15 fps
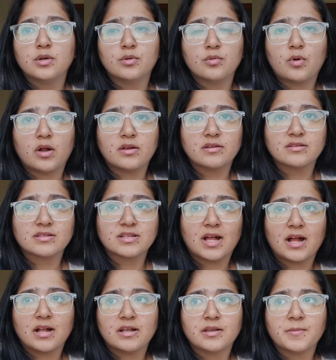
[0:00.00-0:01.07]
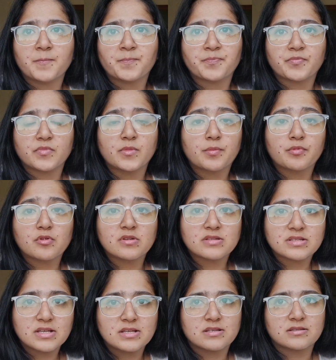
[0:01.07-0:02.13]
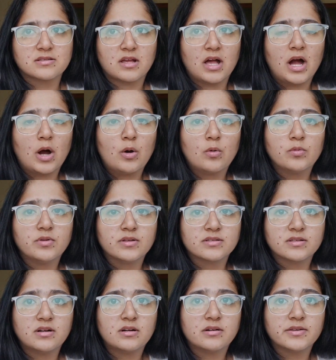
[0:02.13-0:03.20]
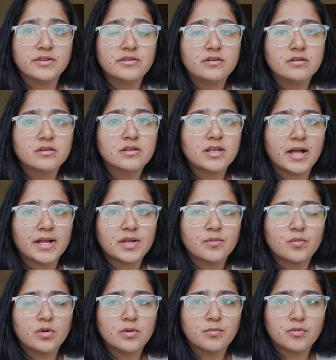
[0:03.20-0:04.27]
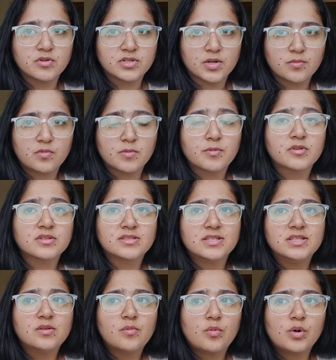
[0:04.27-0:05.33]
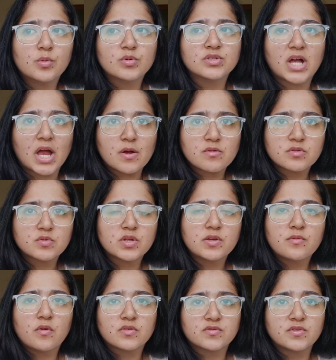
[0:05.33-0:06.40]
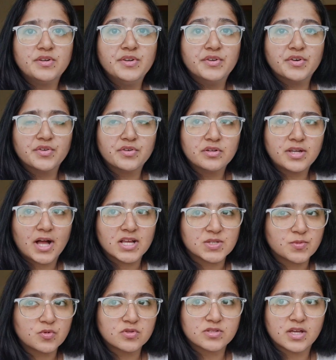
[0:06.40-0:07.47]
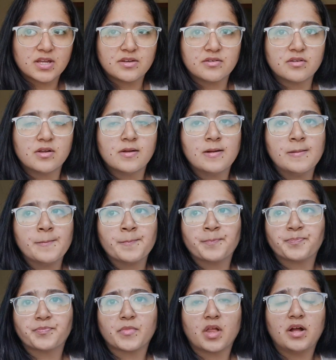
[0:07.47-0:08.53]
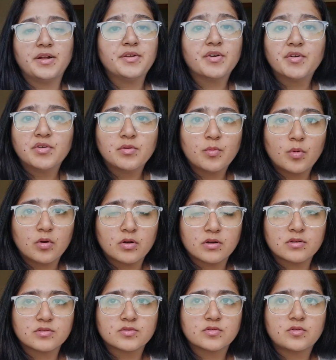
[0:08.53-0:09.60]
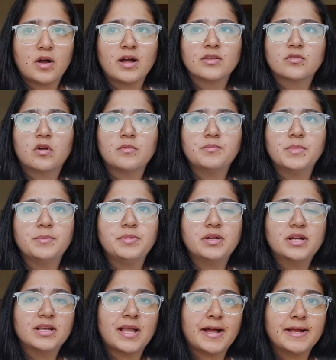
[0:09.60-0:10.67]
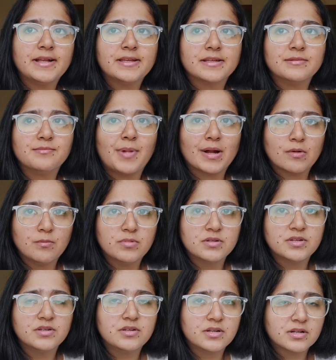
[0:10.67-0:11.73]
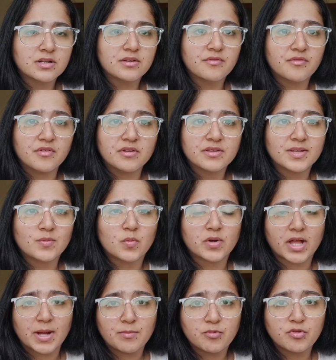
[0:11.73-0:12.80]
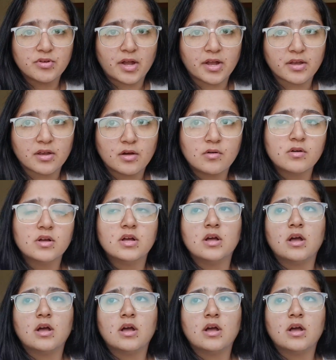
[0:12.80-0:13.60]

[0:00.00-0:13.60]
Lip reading: to understand the process, how does a real client world project work, because the work which I was doing was internal dashboards and internal work. So I thought maybe client impact would be a little different than what I am doing right now.